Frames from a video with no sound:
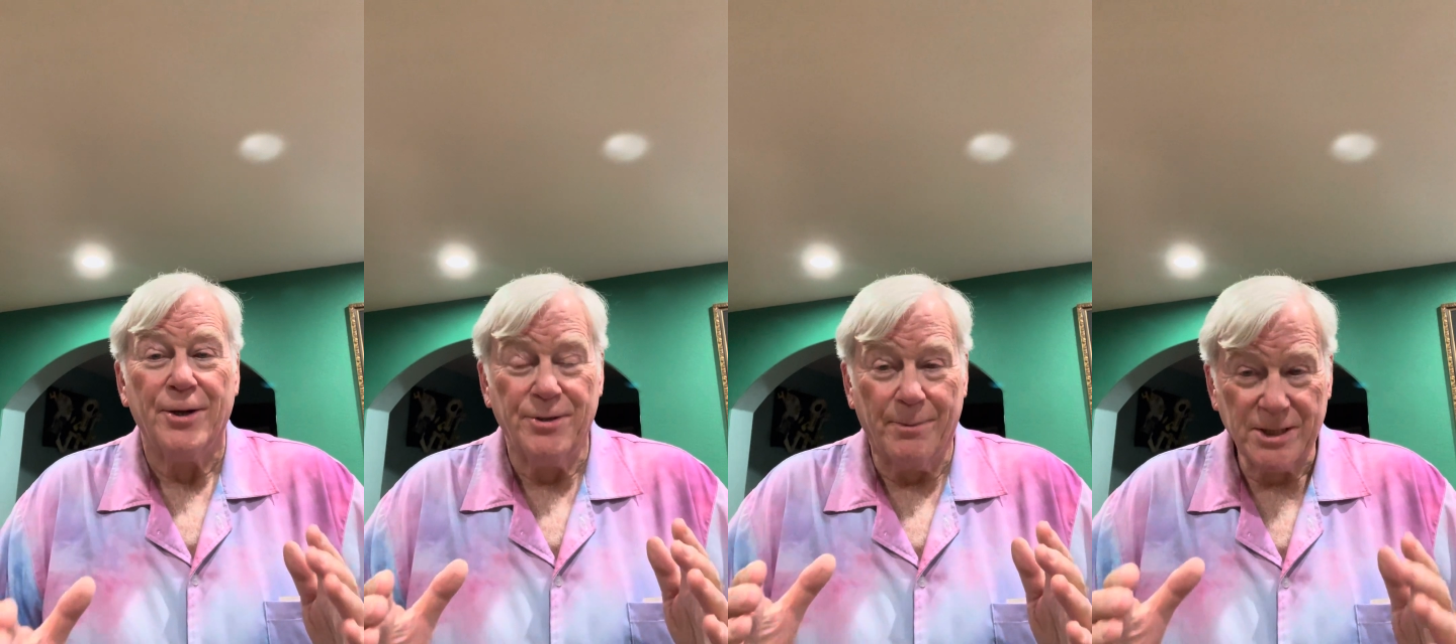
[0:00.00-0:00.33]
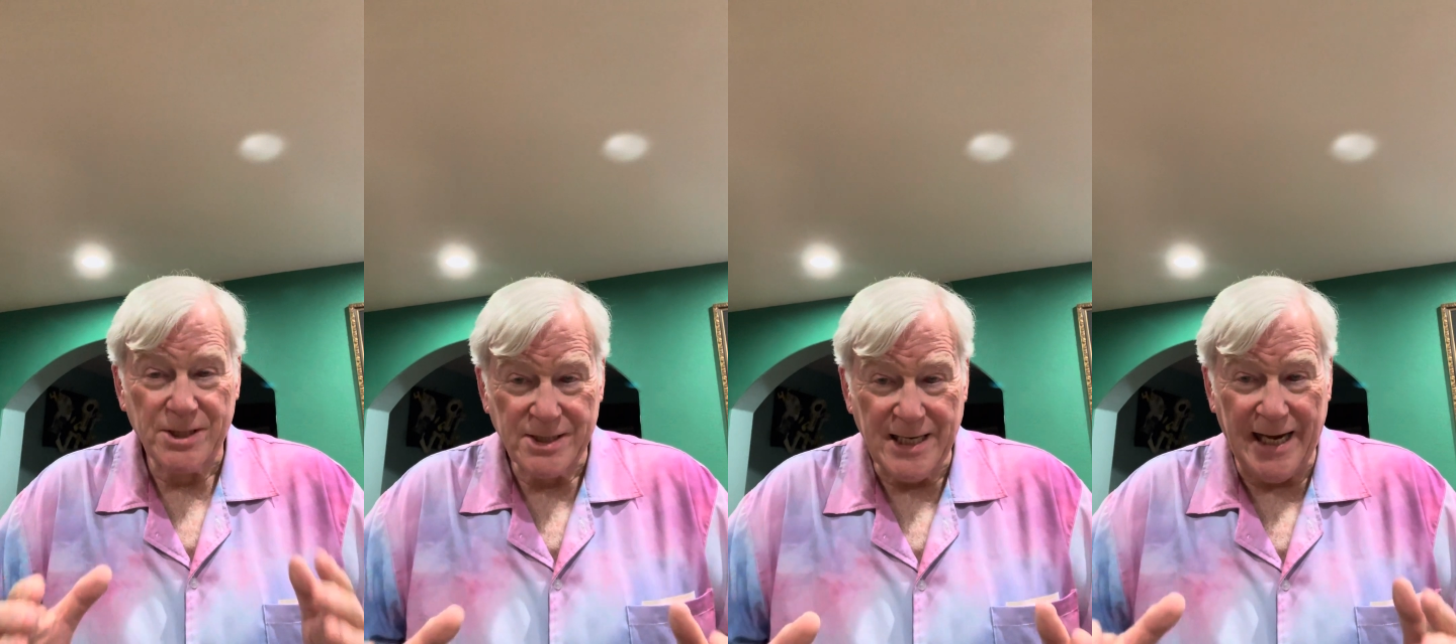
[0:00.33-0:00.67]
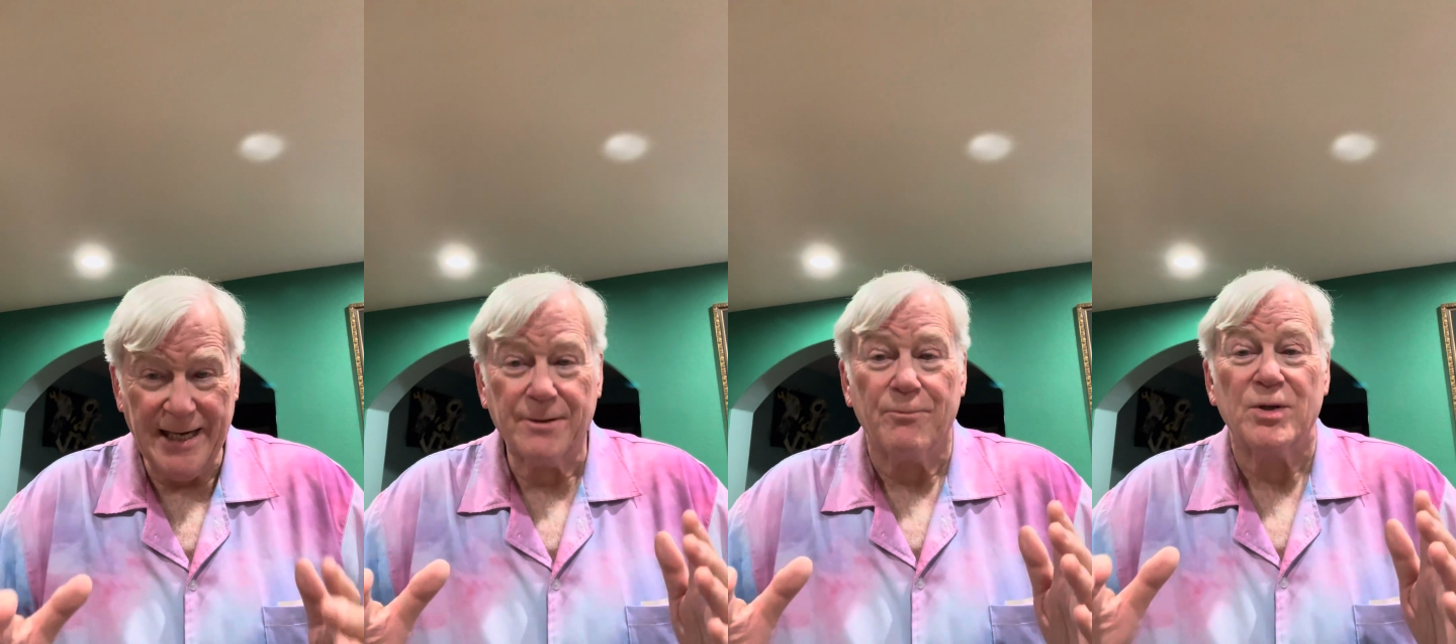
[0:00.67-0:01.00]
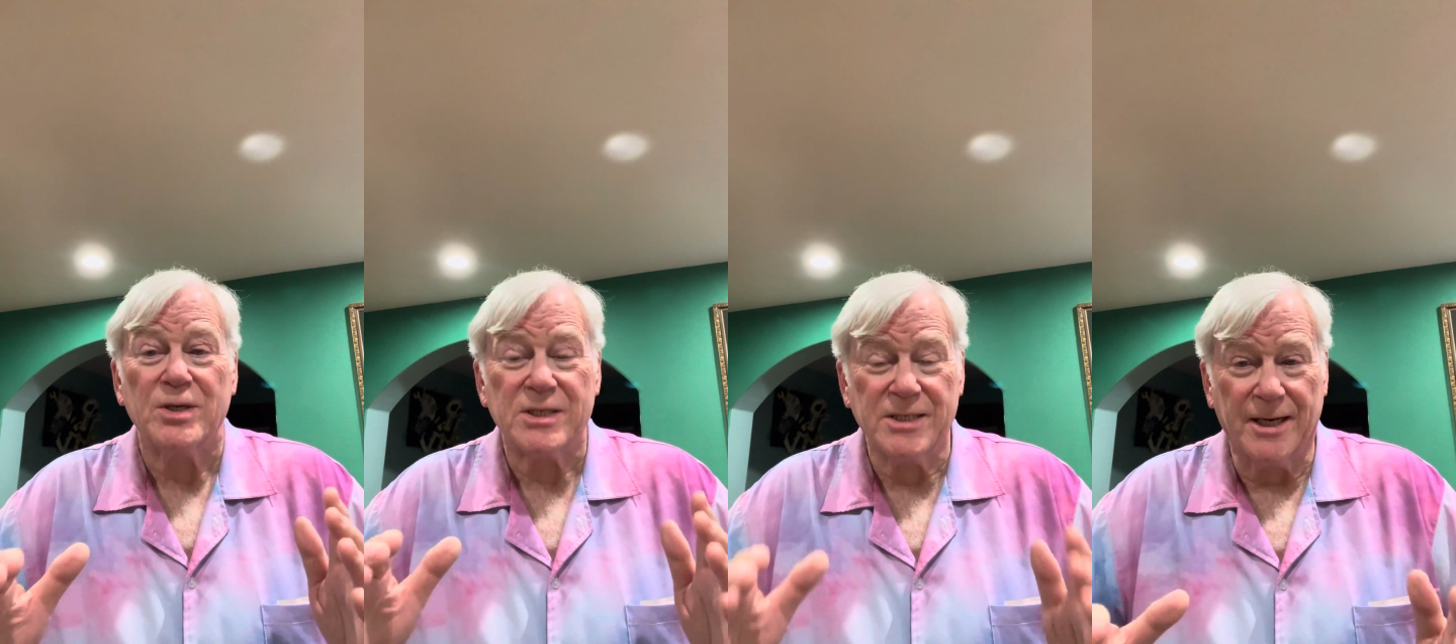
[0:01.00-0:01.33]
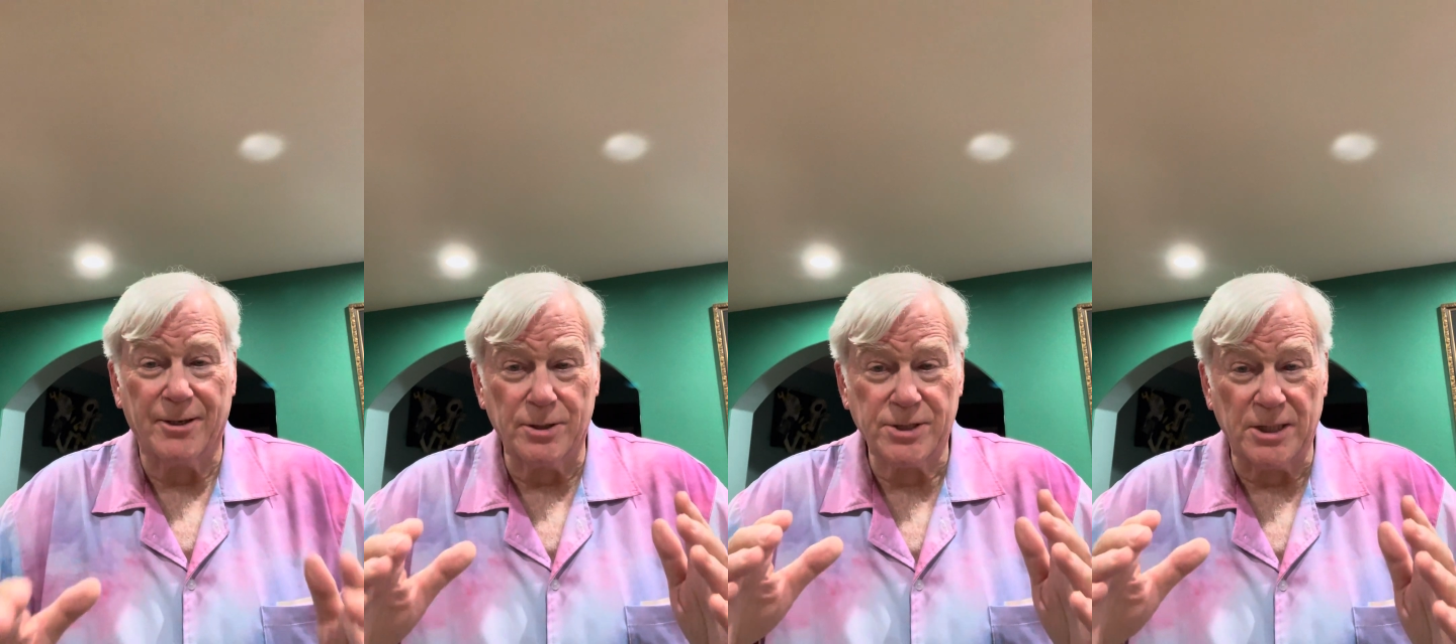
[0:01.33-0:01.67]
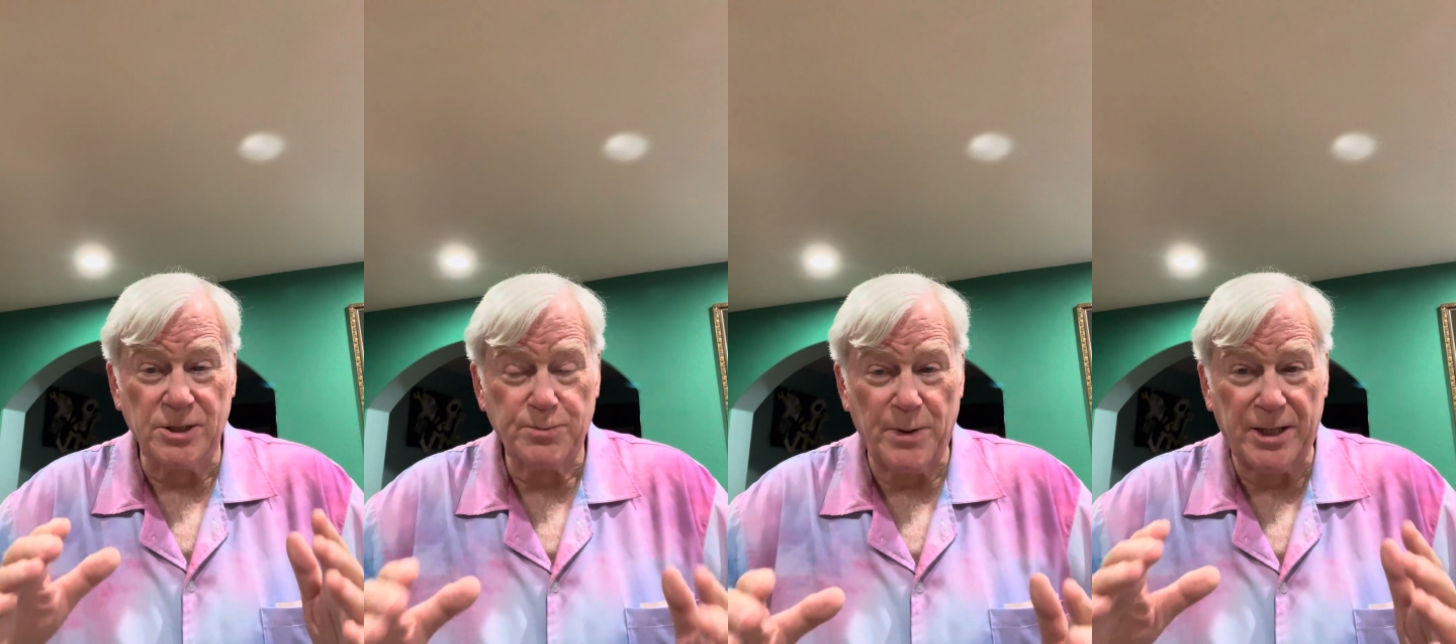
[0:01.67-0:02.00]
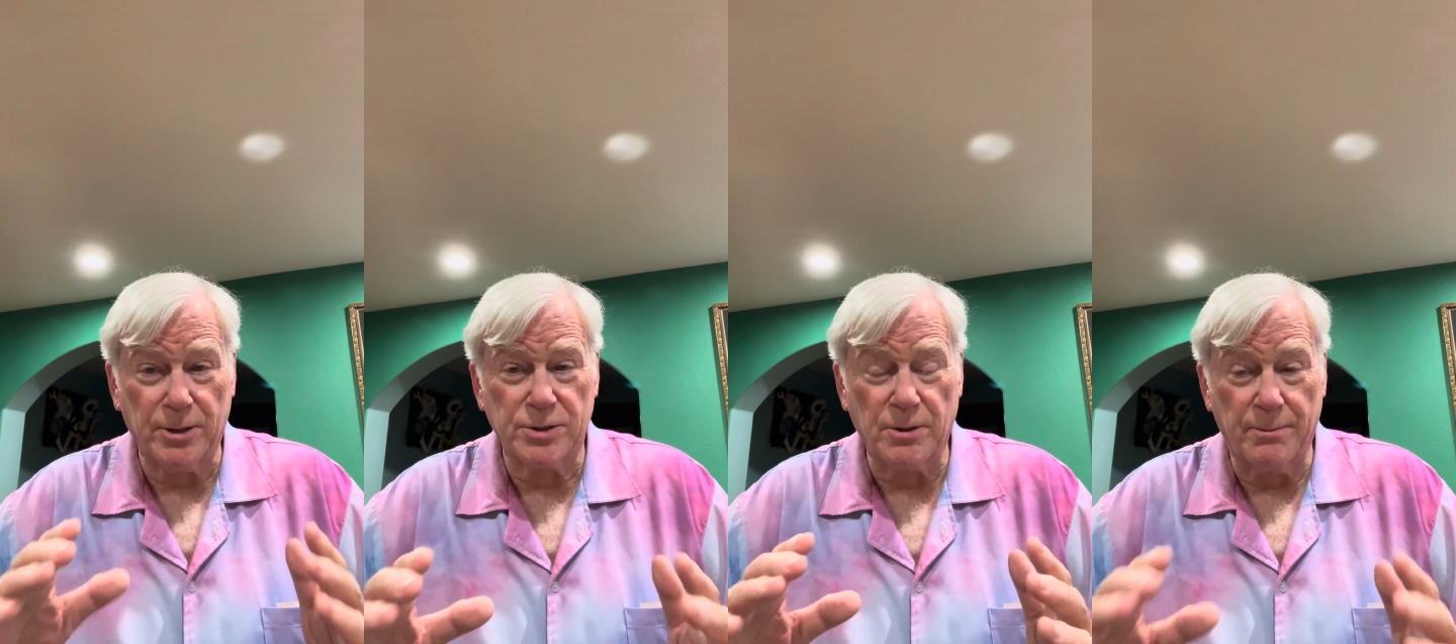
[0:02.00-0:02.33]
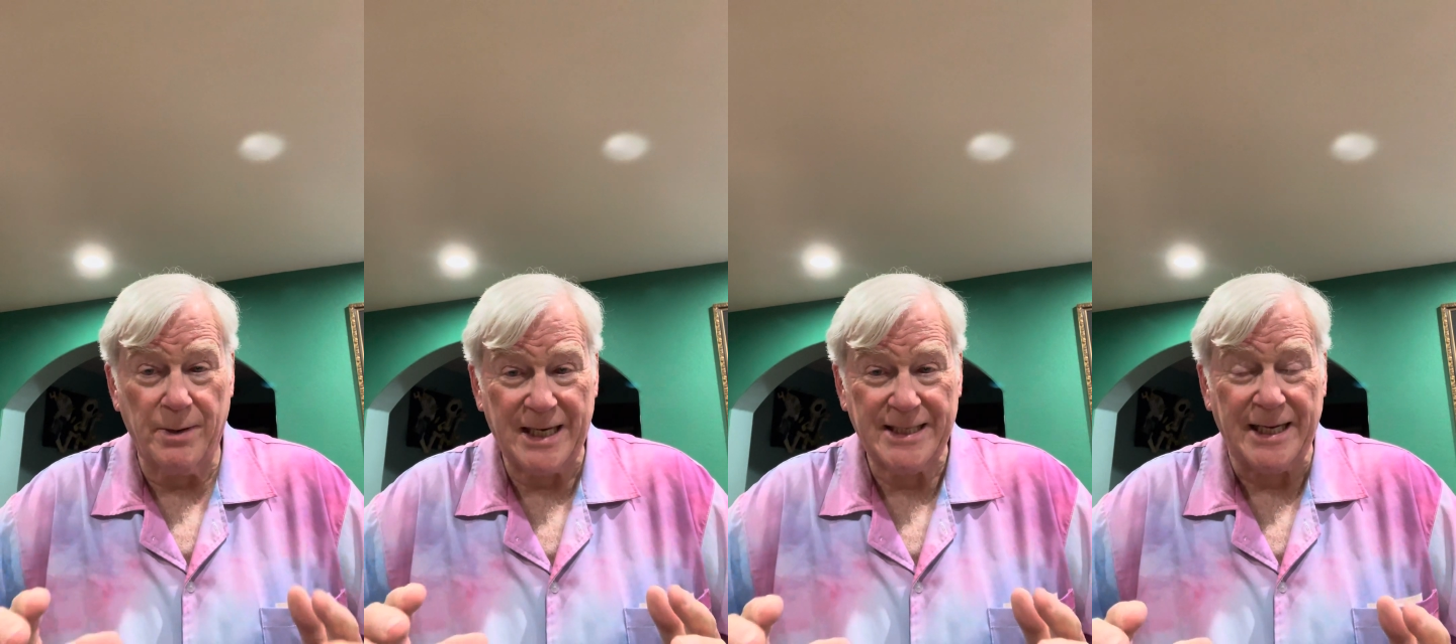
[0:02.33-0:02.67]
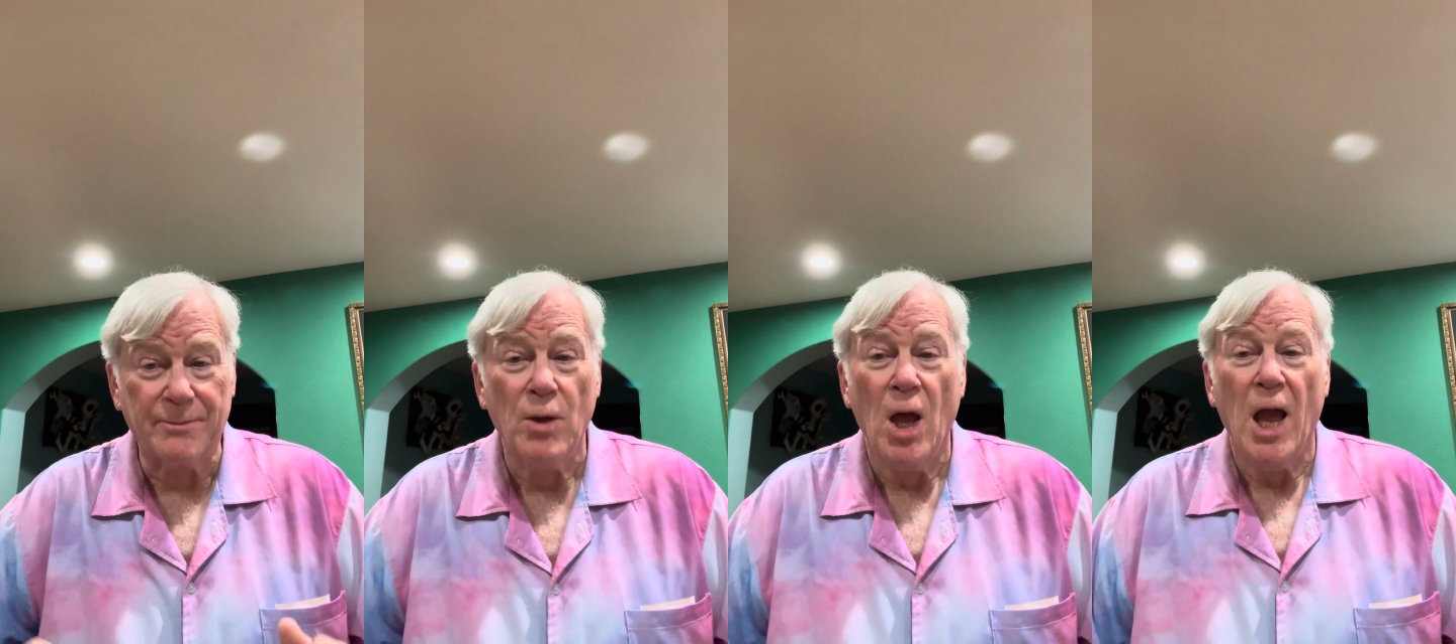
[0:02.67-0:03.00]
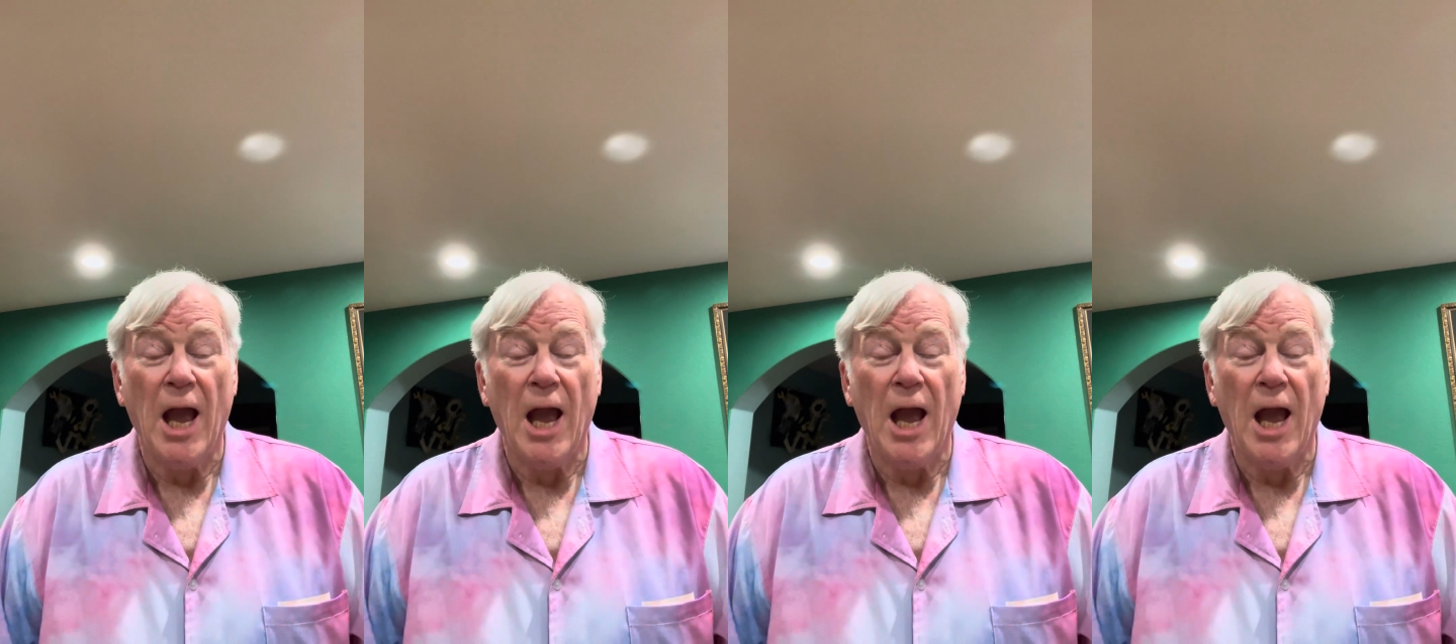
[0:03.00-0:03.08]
The mistake singers and speakers are making